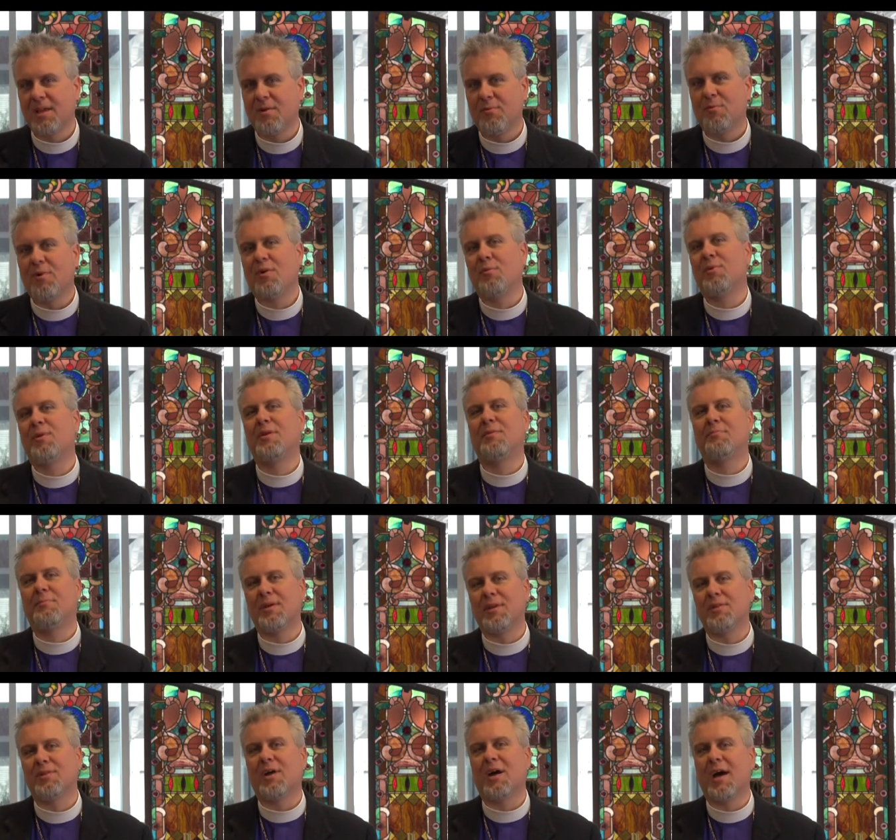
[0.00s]
What would it
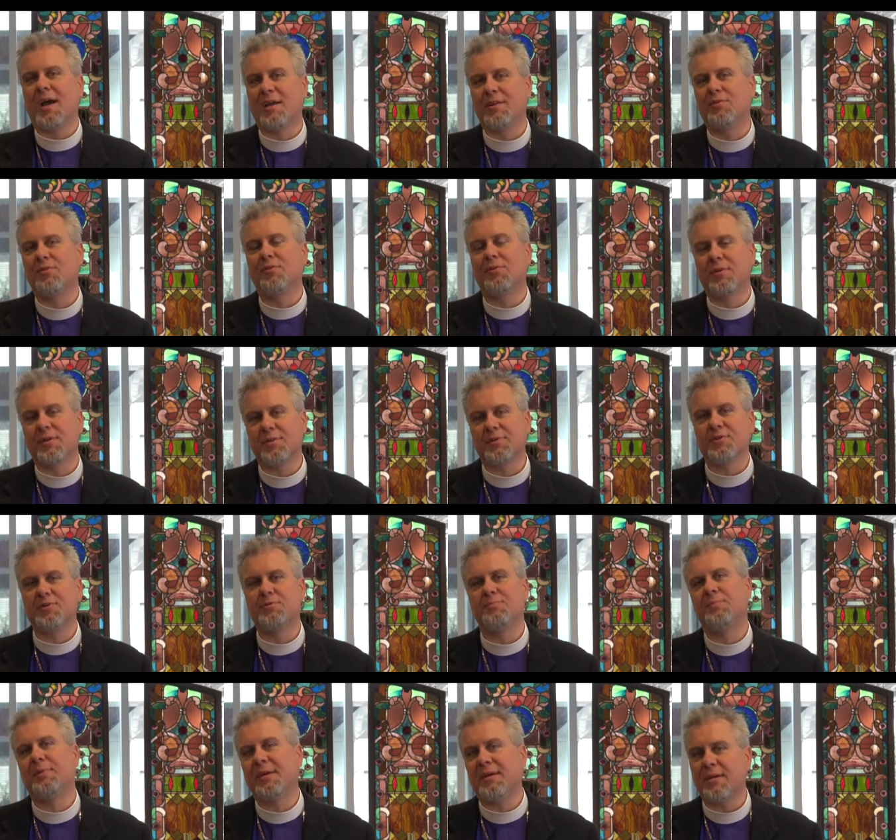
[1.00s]
be like to
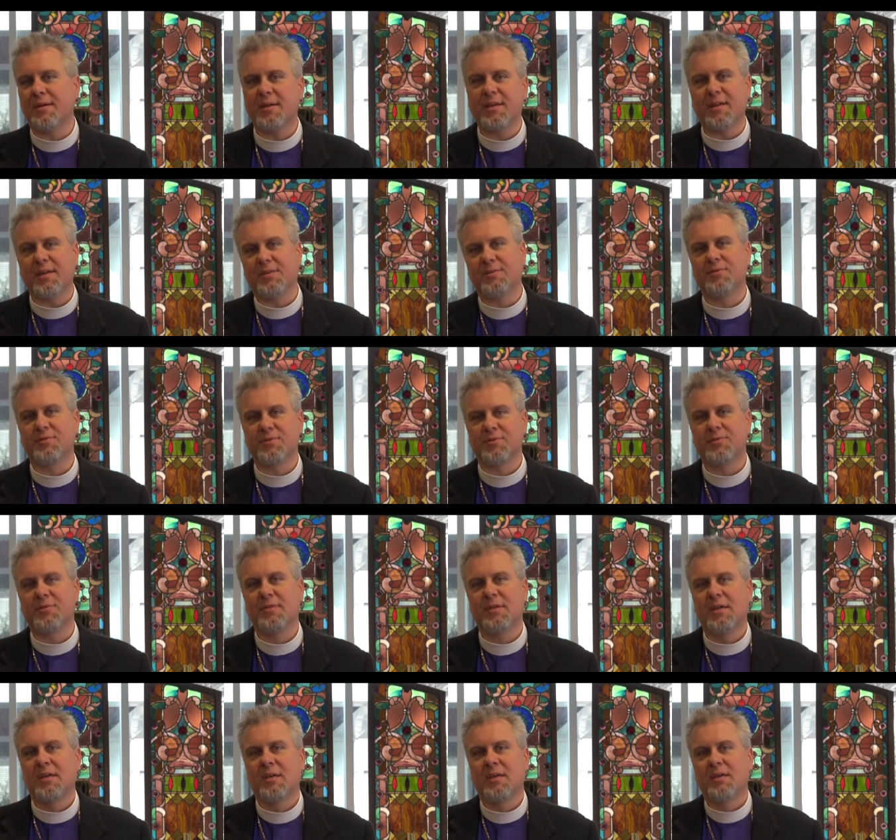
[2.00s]
experience
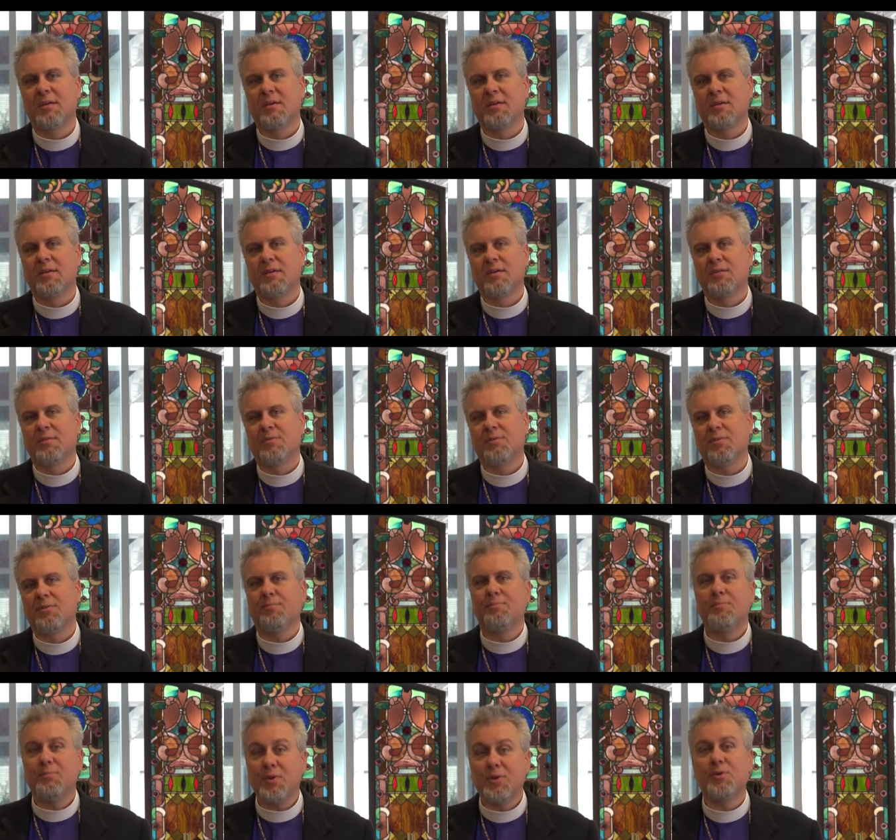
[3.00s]
the
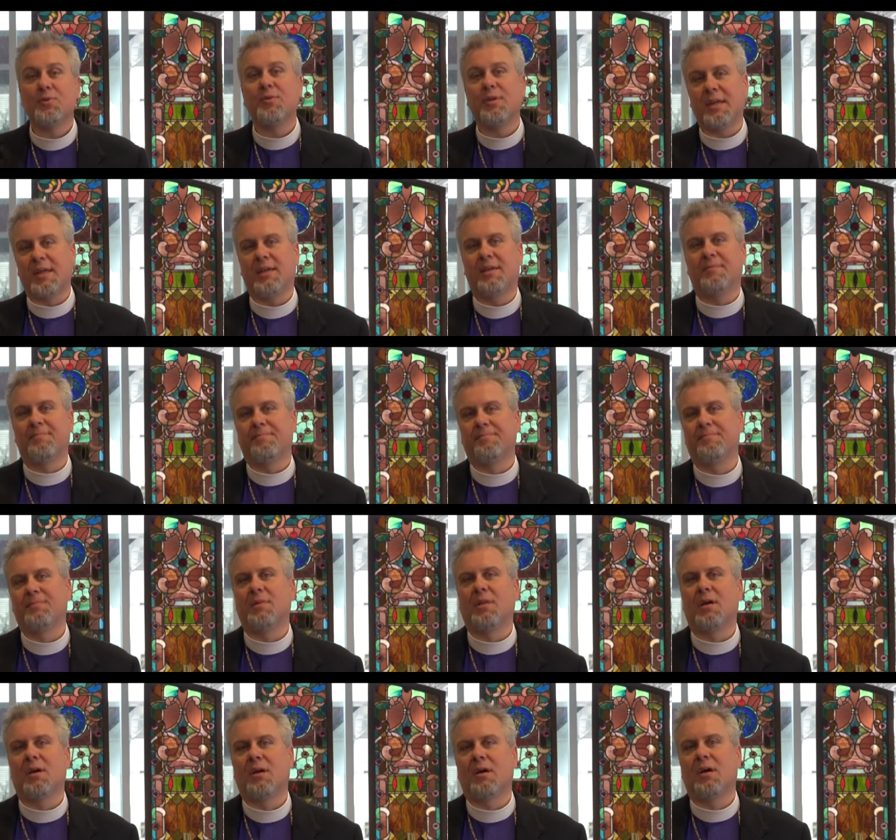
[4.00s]
beauty
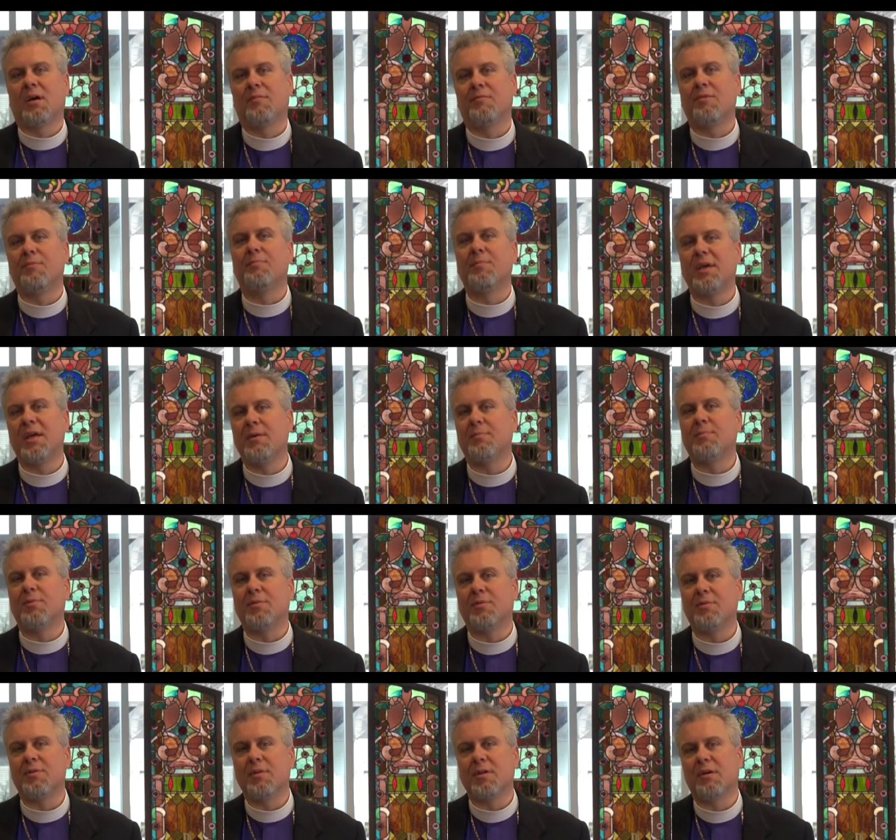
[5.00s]
of the
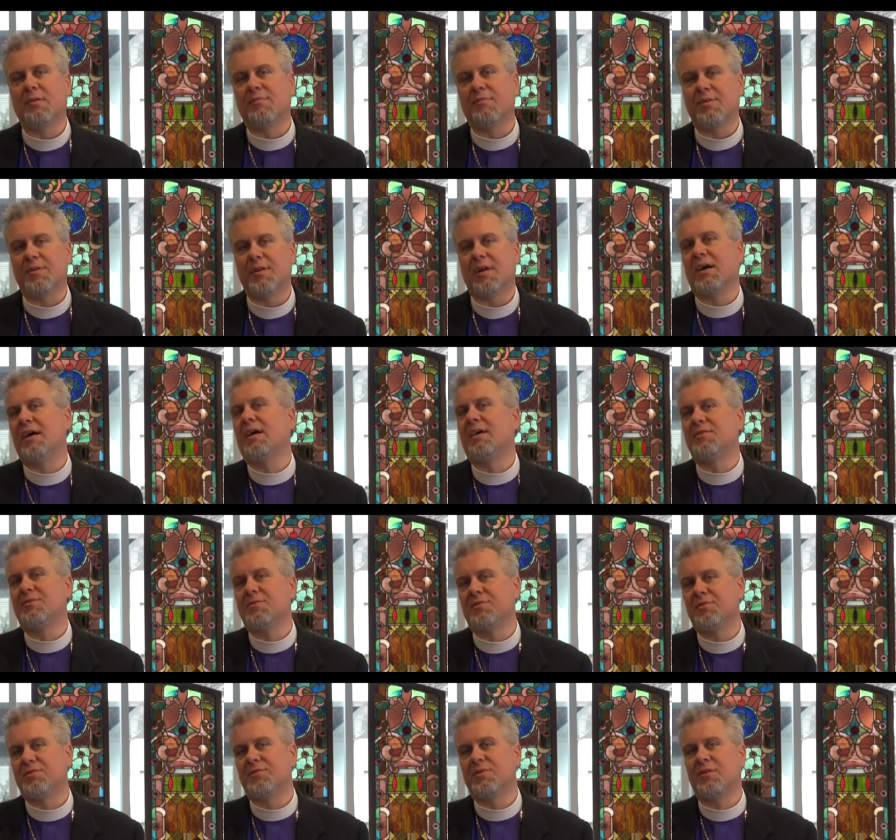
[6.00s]
people of the
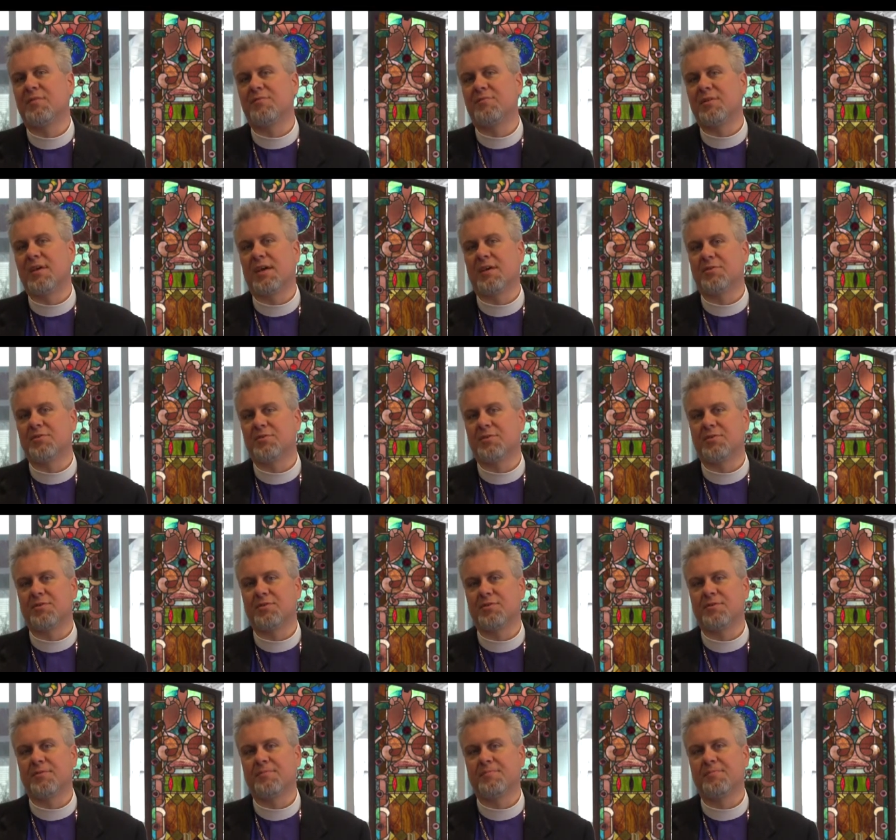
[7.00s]
Diocese of
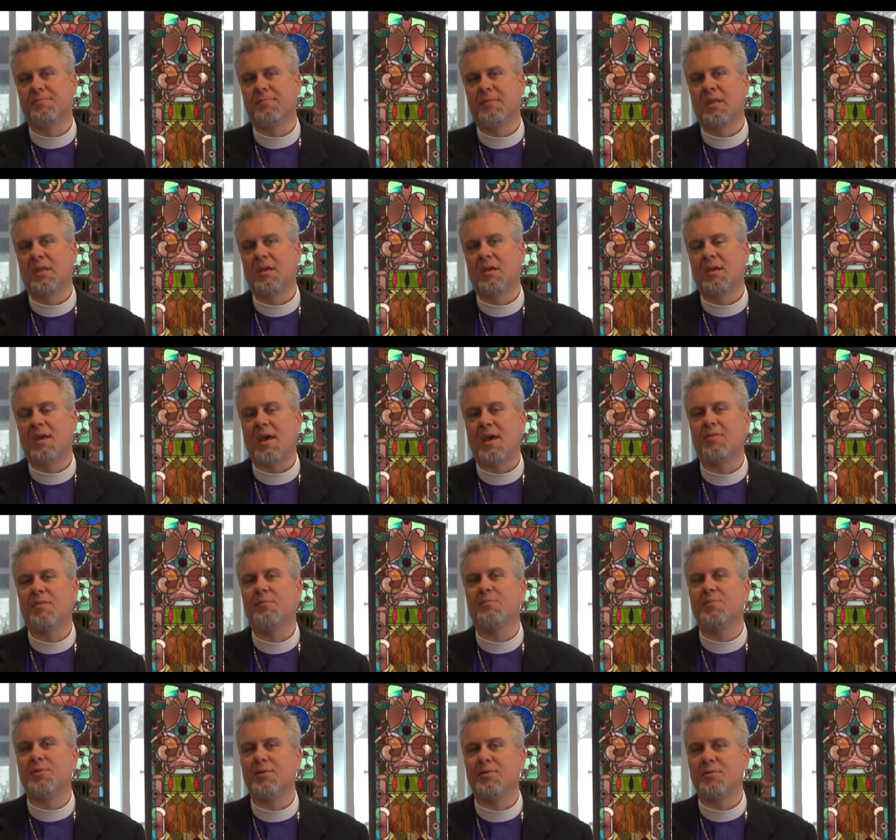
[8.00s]
Texas and
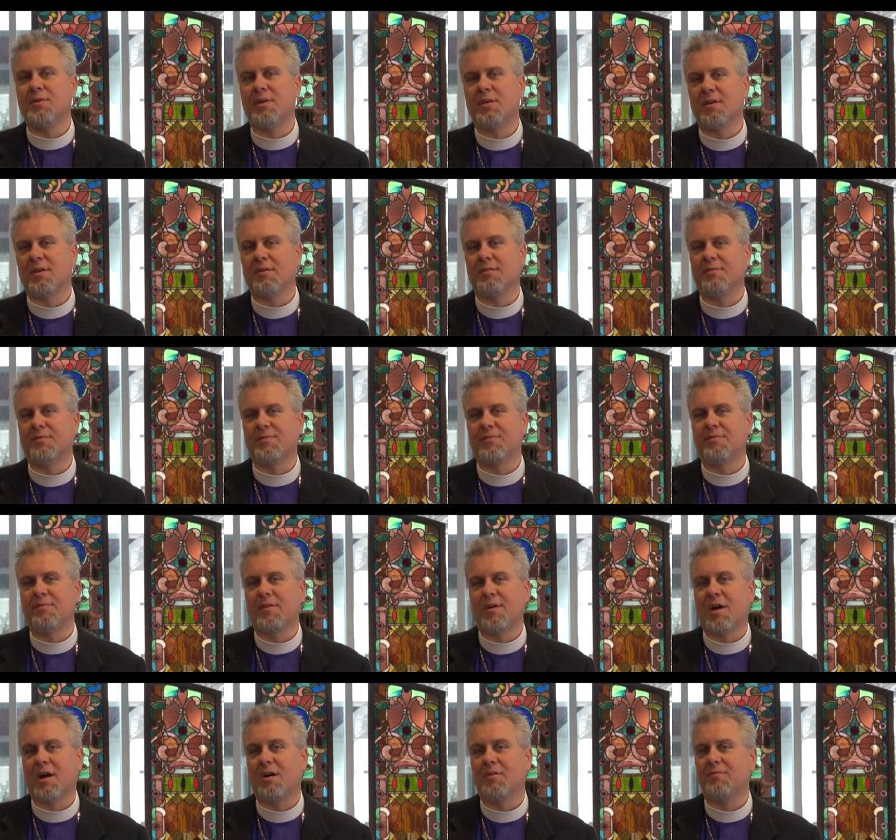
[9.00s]
the beauty of
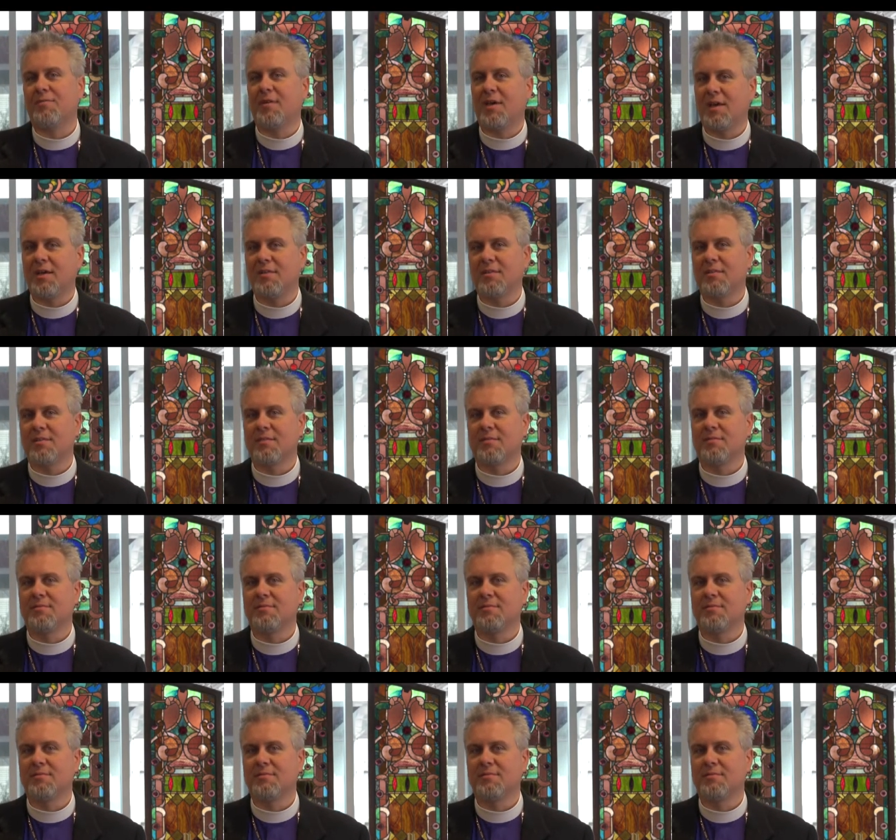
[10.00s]
our faith?